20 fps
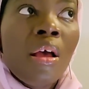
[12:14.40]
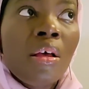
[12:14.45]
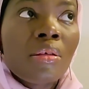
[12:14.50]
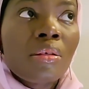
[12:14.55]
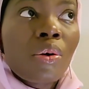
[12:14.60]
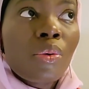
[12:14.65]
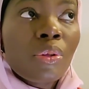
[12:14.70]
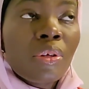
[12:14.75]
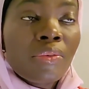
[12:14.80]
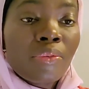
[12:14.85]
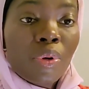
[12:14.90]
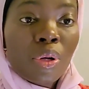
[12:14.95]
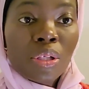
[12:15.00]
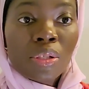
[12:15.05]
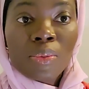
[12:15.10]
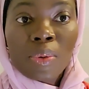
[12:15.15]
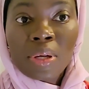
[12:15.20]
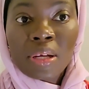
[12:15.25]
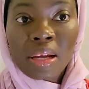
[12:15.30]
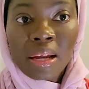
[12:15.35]
So the
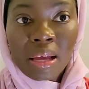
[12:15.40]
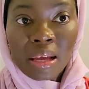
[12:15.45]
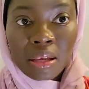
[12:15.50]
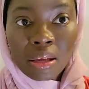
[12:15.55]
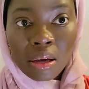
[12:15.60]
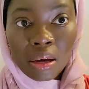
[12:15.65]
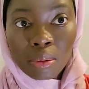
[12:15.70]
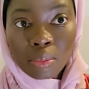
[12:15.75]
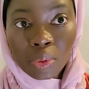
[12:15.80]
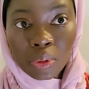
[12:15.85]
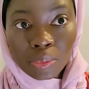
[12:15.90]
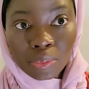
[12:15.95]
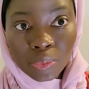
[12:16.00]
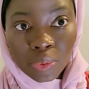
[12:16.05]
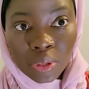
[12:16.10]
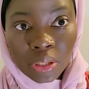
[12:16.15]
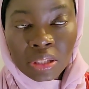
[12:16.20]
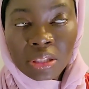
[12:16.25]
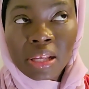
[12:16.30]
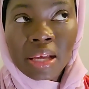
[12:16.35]
first one that I come up
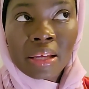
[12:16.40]
with,